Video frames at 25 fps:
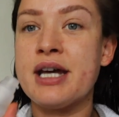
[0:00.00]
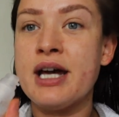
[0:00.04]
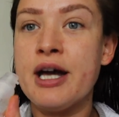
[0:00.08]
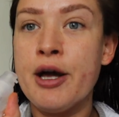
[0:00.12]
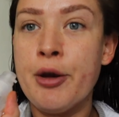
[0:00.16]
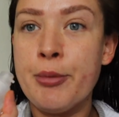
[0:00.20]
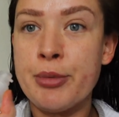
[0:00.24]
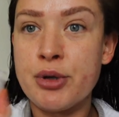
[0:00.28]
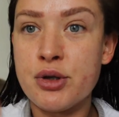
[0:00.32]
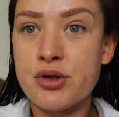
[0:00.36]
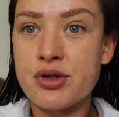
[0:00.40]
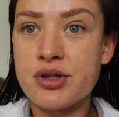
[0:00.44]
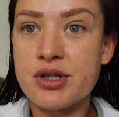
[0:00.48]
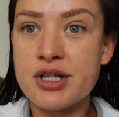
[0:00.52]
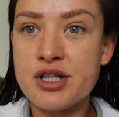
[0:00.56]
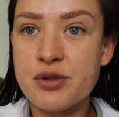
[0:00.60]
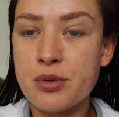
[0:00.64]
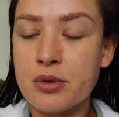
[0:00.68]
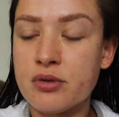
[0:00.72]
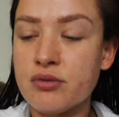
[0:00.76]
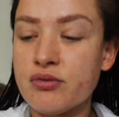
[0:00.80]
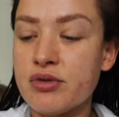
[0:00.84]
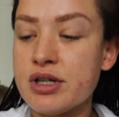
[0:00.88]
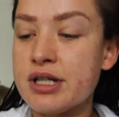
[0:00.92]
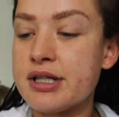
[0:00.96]
I've been using this
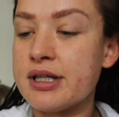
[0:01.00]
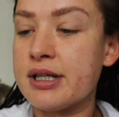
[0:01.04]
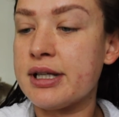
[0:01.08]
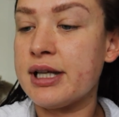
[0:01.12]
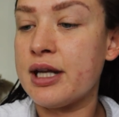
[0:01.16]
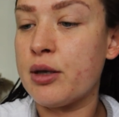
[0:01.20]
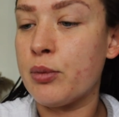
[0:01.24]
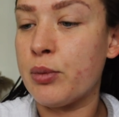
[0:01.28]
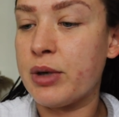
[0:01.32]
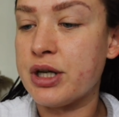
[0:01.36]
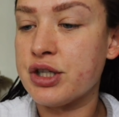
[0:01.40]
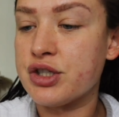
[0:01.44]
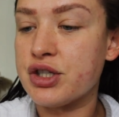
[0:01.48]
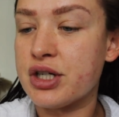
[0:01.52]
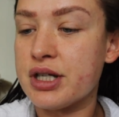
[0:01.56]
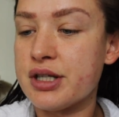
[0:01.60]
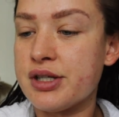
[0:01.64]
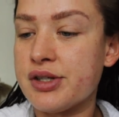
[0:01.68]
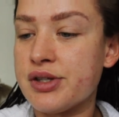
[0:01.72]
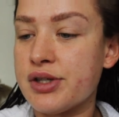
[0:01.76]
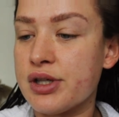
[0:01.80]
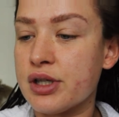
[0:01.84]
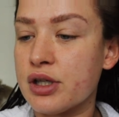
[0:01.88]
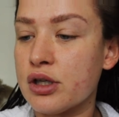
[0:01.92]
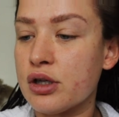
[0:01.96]
one recently, which
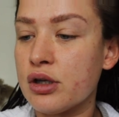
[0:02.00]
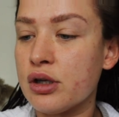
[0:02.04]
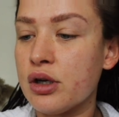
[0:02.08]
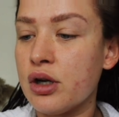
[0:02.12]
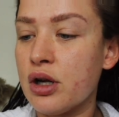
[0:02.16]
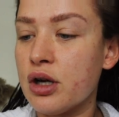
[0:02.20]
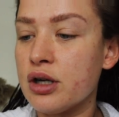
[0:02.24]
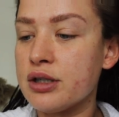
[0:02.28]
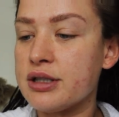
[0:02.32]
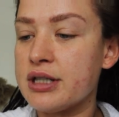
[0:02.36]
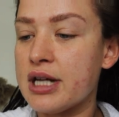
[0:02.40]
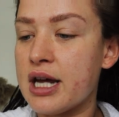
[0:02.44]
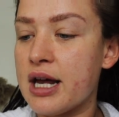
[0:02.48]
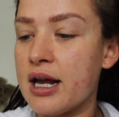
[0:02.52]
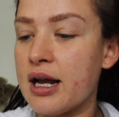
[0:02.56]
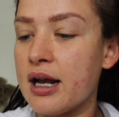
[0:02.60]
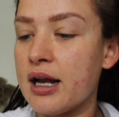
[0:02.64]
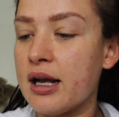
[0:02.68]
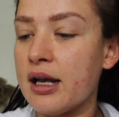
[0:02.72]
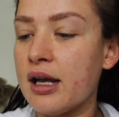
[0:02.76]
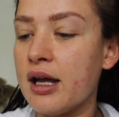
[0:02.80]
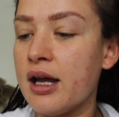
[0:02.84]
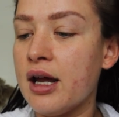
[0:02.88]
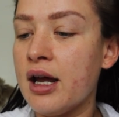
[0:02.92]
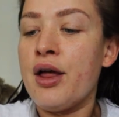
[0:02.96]
is the
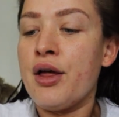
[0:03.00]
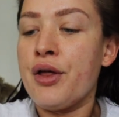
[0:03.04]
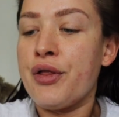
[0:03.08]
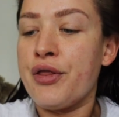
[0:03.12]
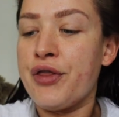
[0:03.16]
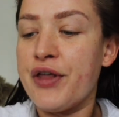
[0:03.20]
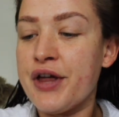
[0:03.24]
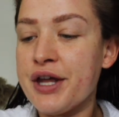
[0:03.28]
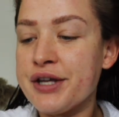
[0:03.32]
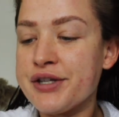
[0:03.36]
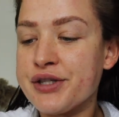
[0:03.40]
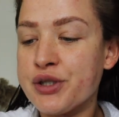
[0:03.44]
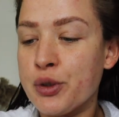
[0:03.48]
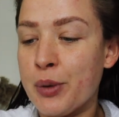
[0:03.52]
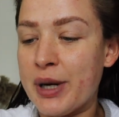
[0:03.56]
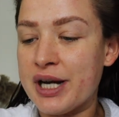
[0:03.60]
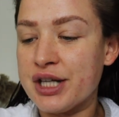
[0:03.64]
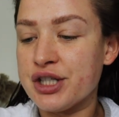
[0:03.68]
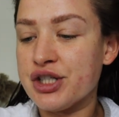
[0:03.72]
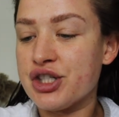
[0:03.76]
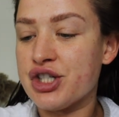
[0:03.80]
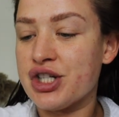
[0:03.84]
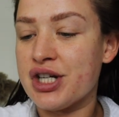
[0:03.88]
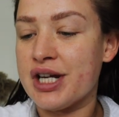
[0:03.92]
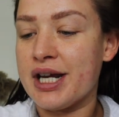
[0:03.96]
Claudel Thirst
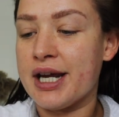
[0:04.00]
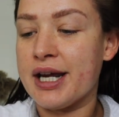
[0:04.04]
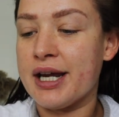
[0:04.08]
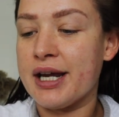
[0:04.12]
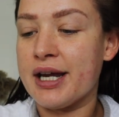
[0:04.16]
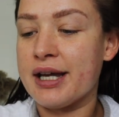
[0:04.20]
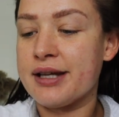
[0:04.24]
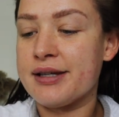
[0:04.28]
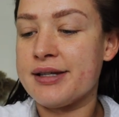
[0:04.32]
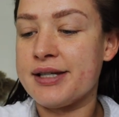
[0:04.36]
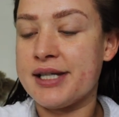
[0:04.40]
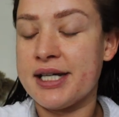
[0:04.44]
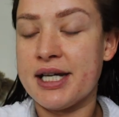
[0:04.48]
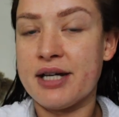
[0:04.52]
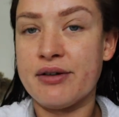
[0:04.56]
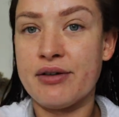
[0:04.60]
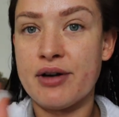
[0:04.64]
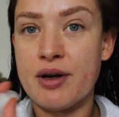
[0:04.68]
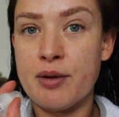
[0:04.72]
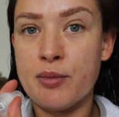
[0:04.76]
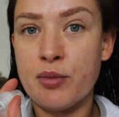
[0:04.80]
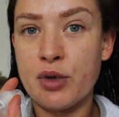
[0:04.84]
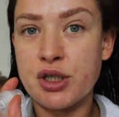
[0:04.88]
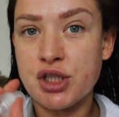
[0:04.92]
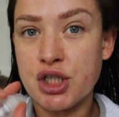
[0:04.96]
Quenching
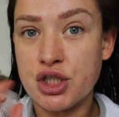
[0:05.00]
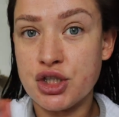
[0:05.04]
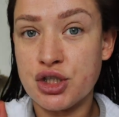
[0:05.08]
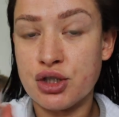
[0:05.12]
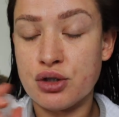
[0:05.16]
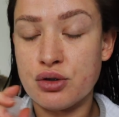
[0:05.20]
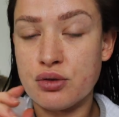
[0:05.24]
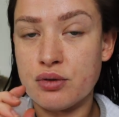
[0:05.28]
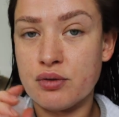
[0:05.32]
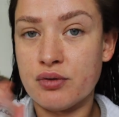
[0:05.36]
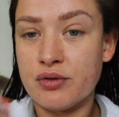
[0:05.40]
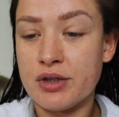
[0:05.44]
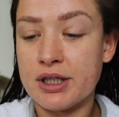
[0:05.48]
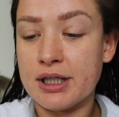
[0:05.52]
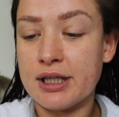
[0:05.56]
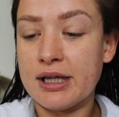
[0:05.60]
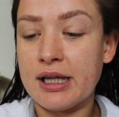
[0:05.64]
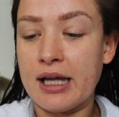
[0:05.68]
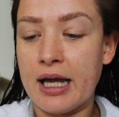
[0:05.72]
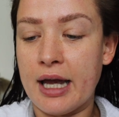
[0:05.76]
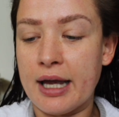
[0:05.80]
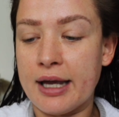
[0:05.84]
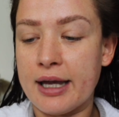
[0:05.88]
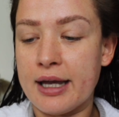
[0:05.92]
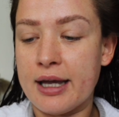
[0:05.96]
Serum, which I do really like.